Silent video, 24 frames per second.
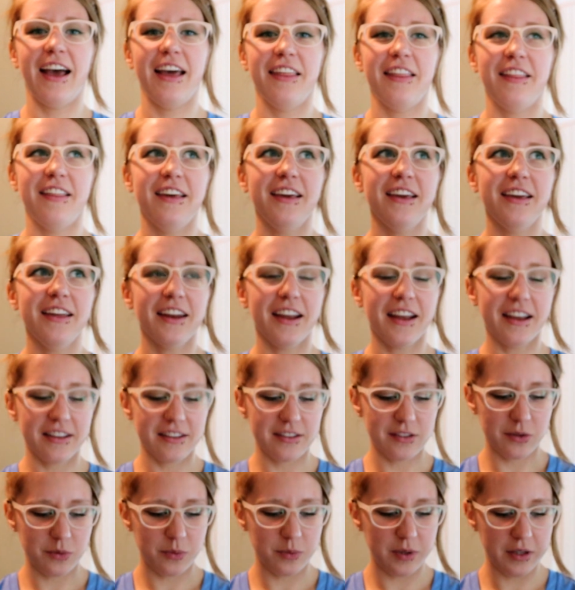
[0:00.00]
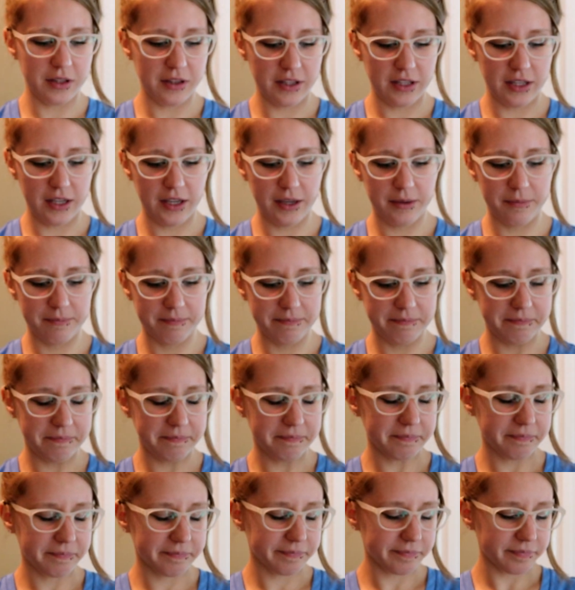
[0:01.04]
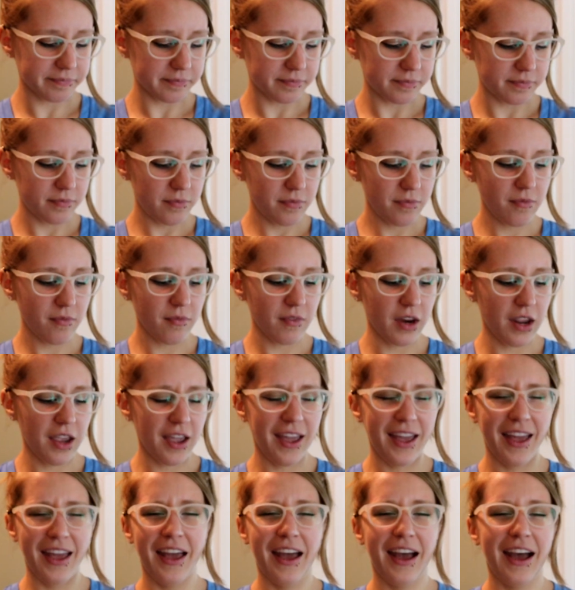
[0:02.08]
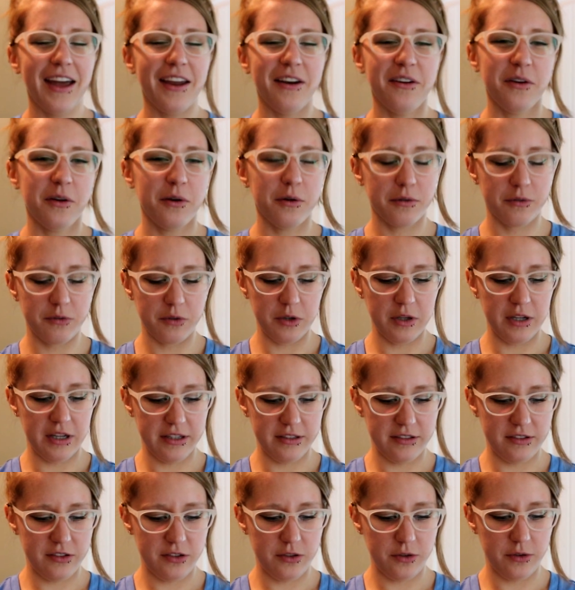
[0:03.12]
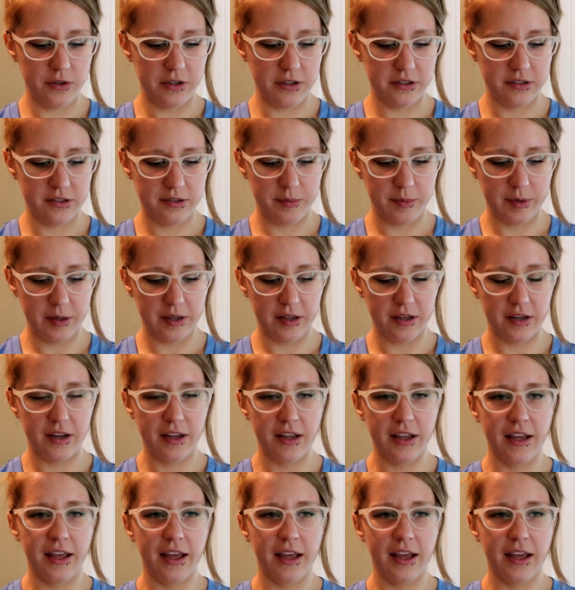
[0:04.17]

I think it has a really, I don't know if you guys do this, but